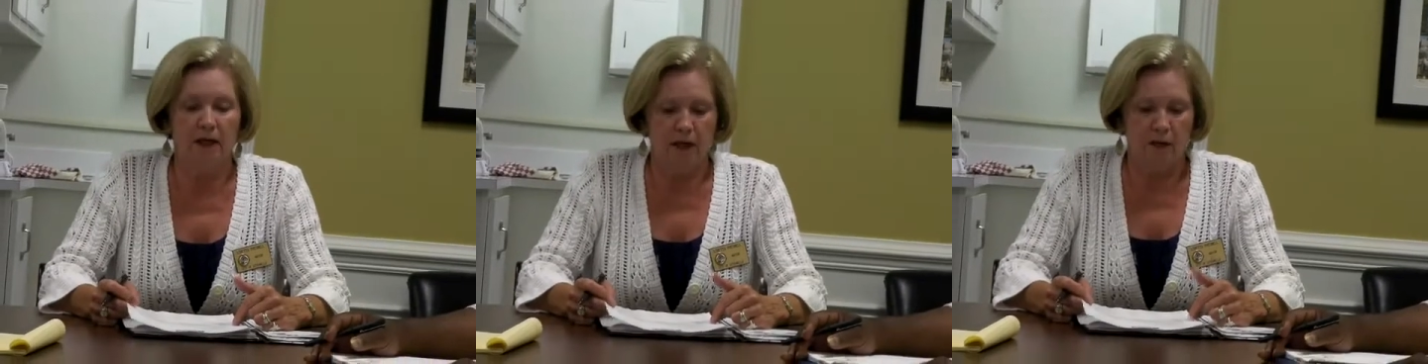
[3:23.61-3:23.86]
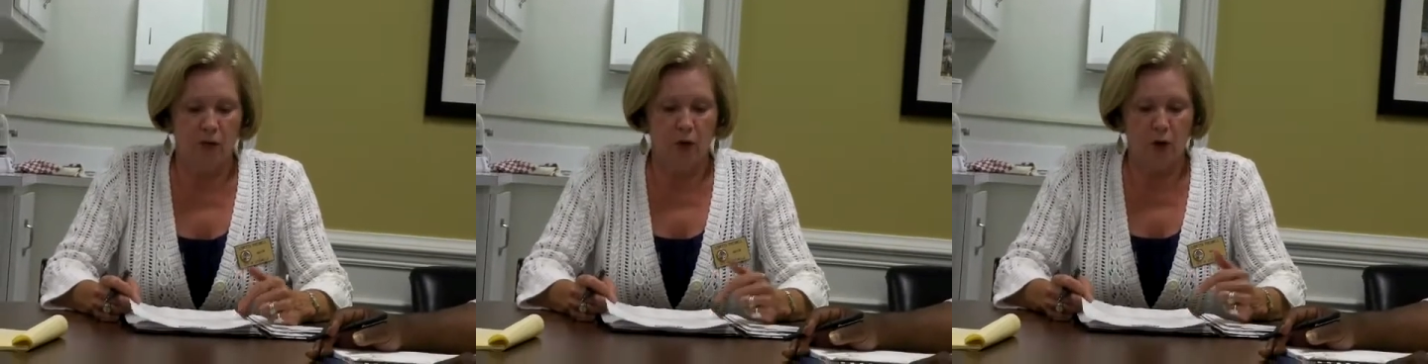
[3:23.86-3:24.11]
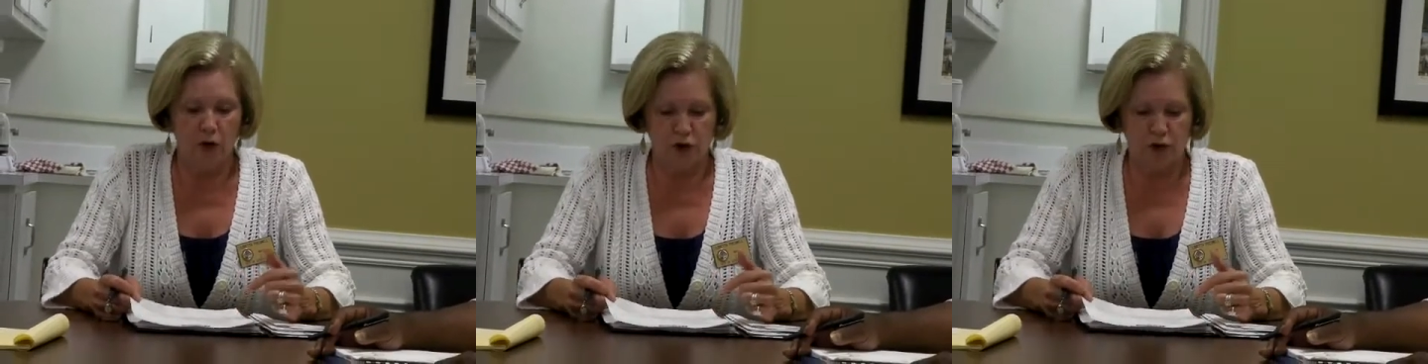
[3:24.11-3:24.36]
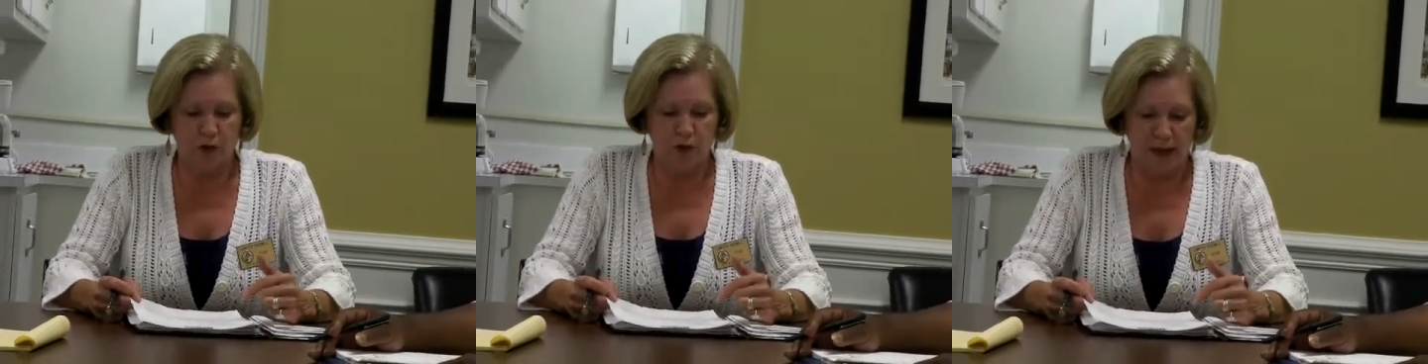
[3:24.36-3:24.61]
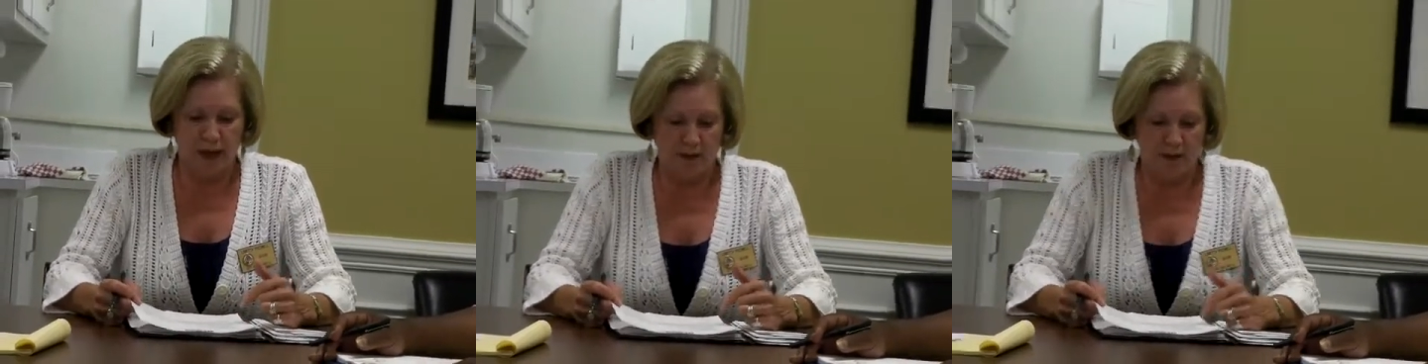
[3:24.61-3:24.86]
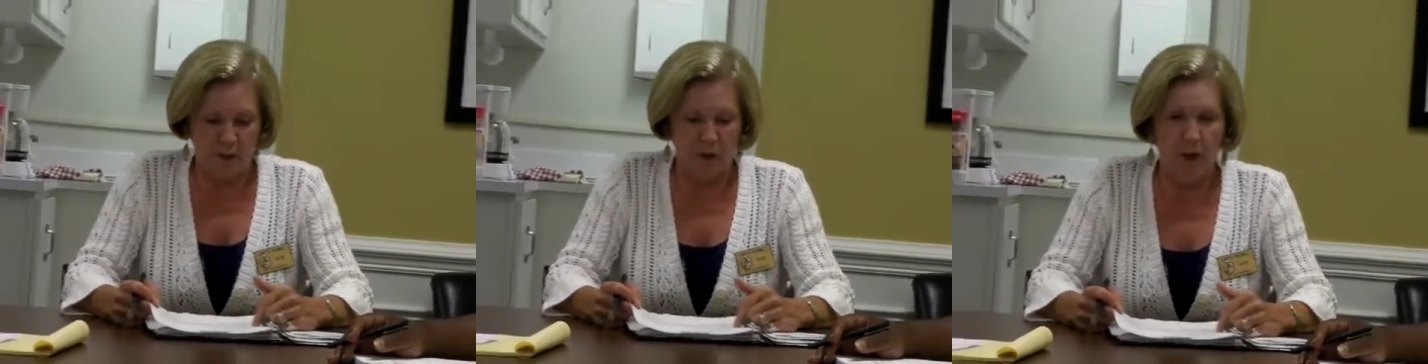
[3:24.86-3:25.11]
And once you buy
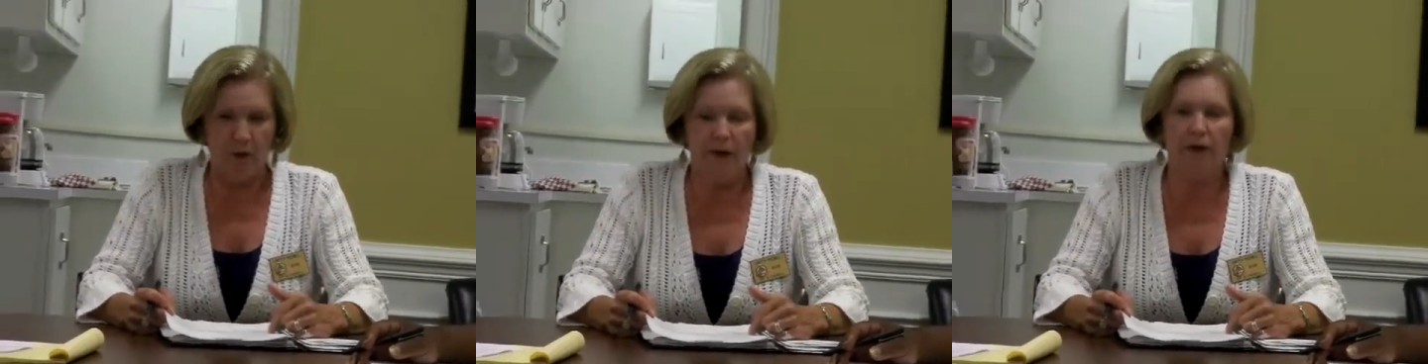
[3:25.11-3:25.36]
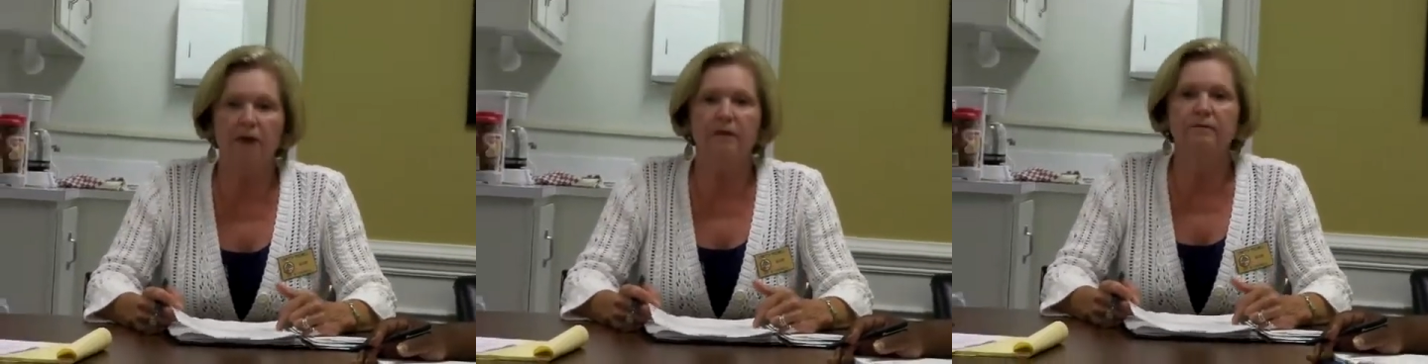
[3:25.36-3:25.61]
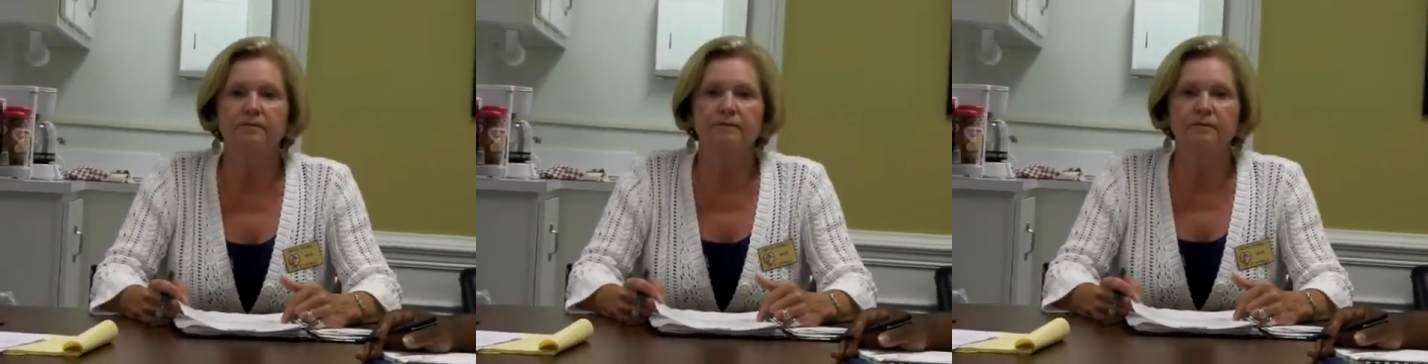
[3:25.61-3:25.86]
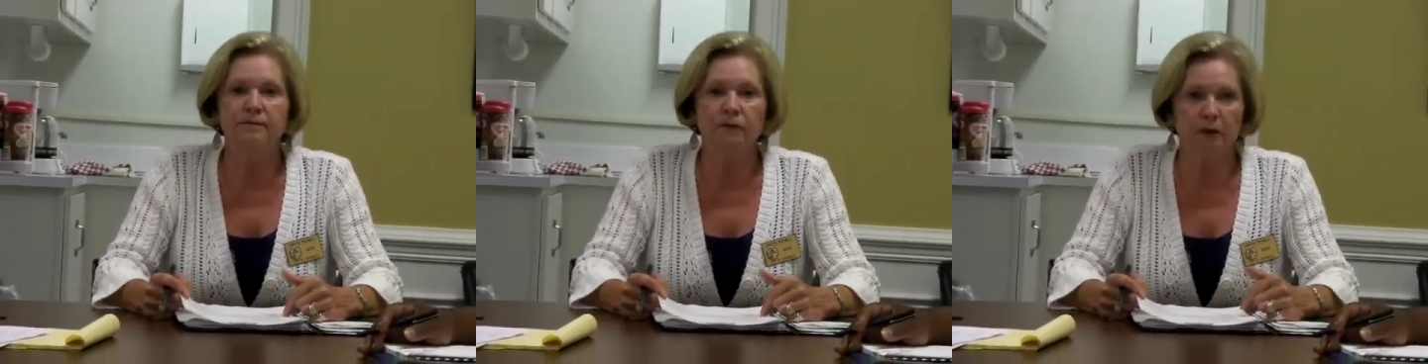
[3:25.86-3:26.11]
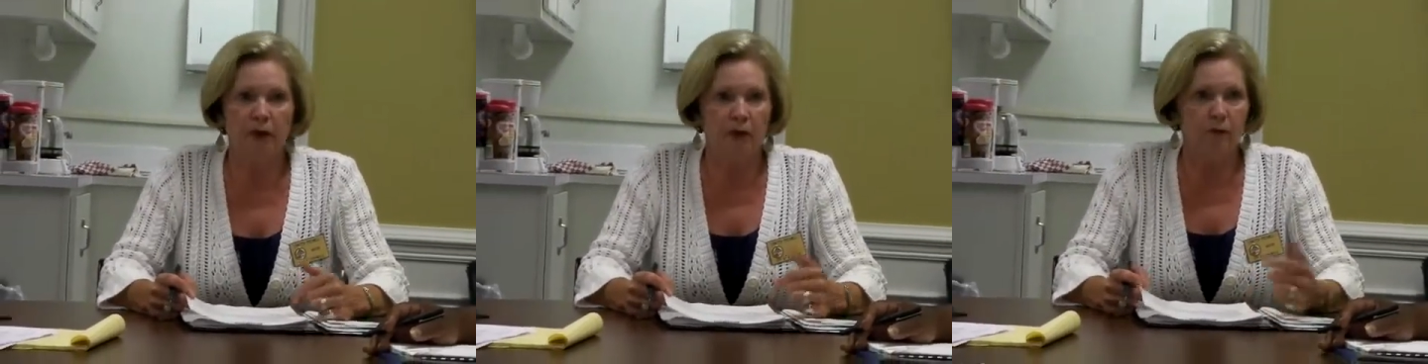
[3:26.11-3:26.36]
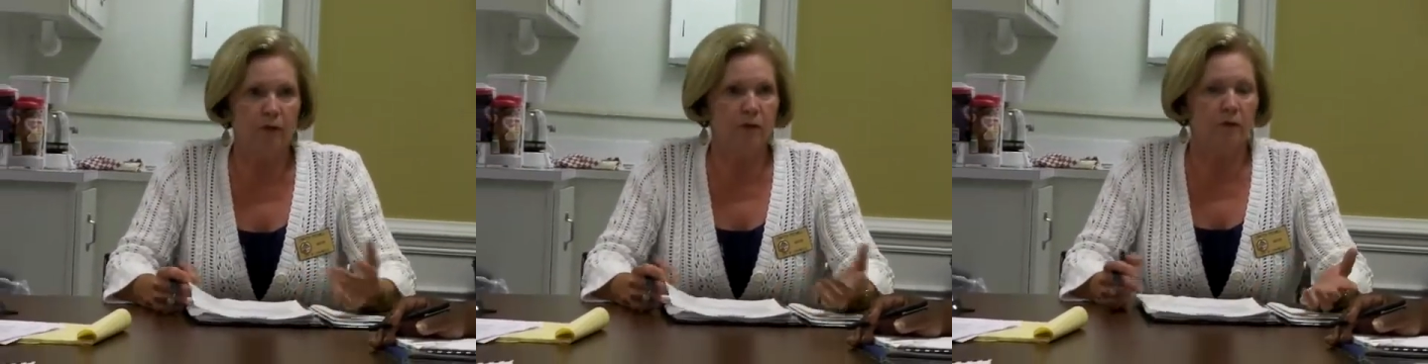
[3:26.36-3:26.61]
the permit, you
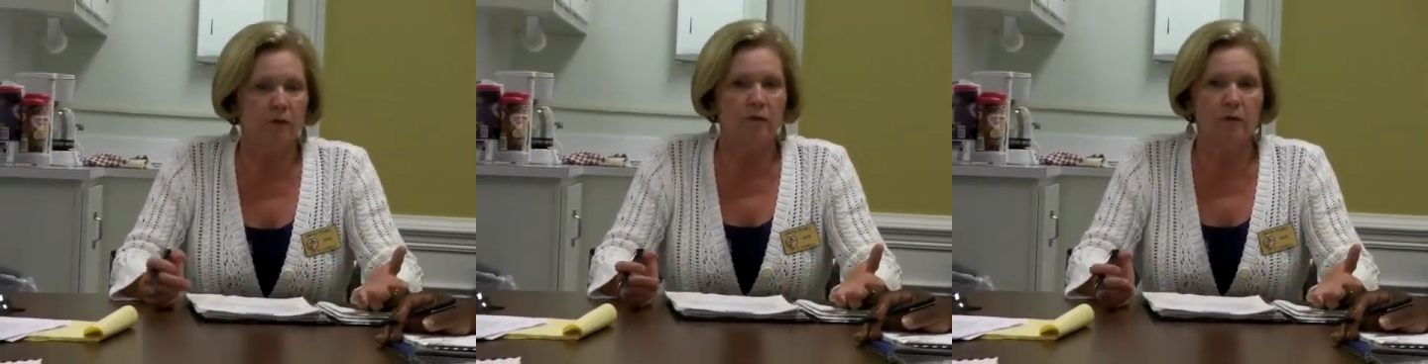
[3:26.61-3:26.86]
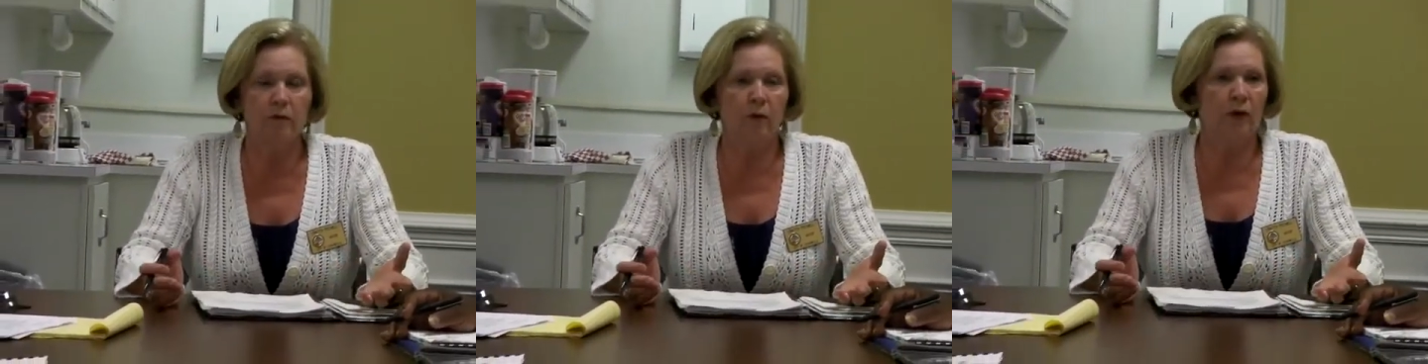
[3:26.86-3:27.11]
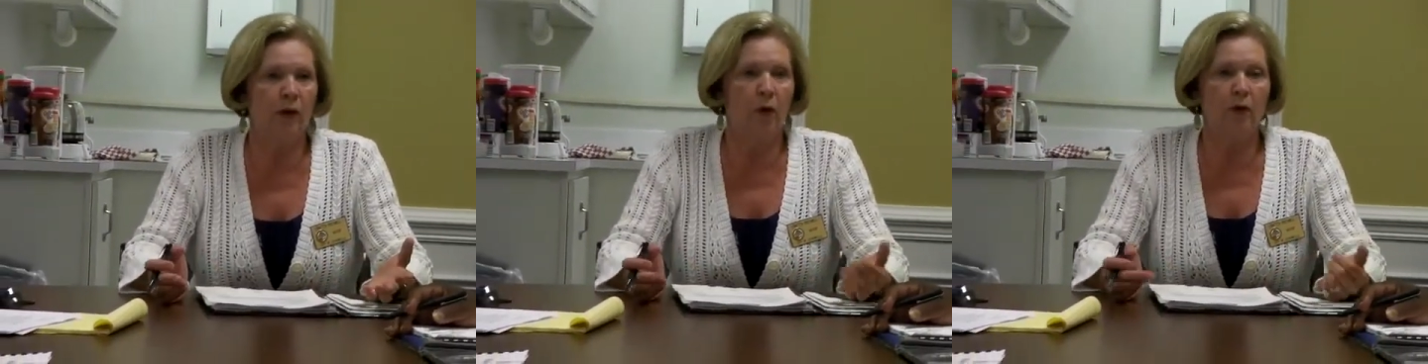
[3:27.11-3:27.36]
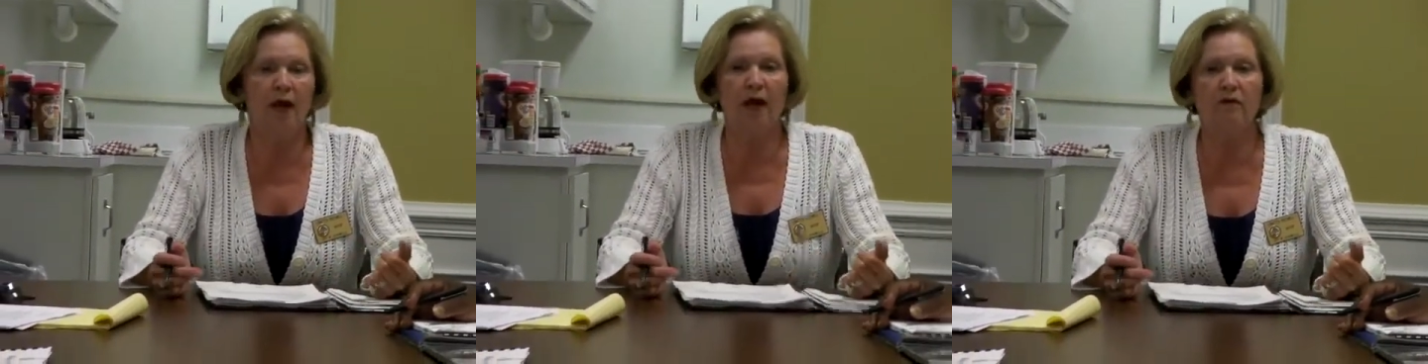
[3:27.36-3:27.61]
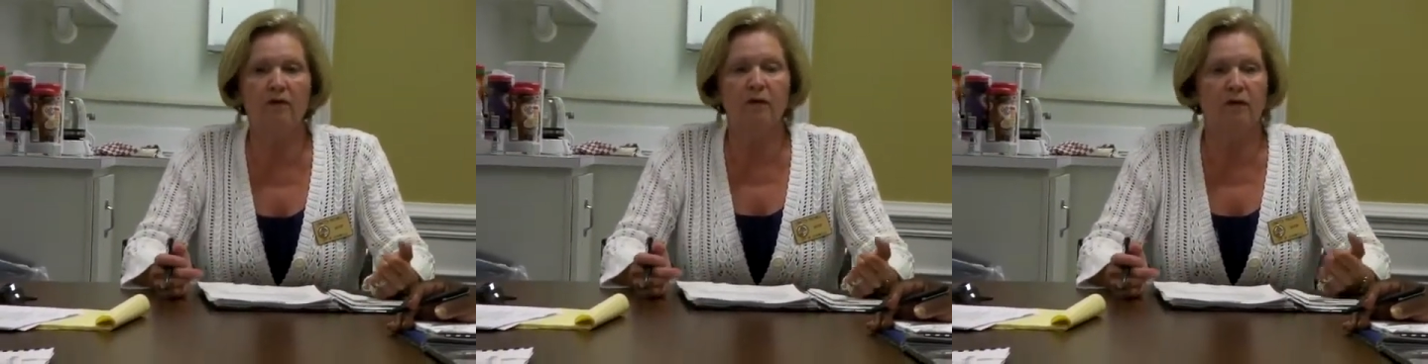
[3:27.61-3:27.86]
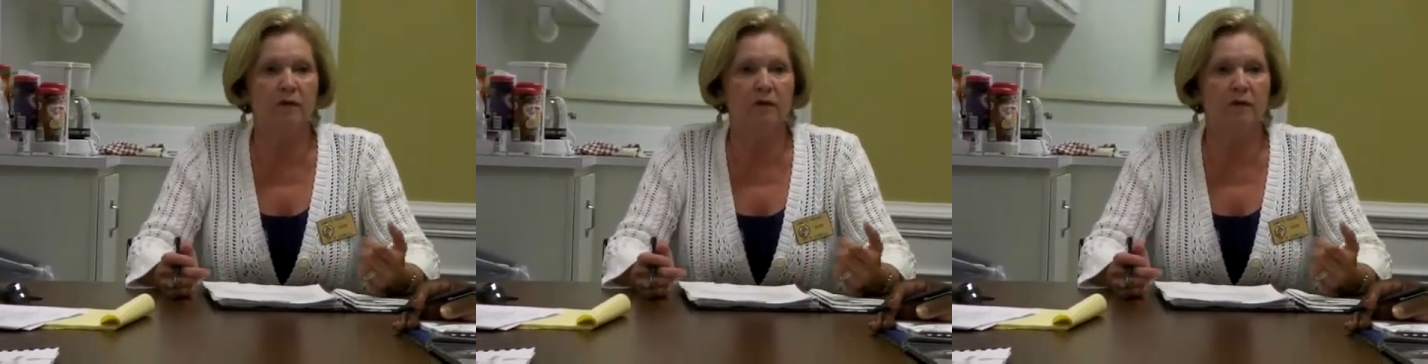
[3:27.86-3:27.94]
know, we don't have,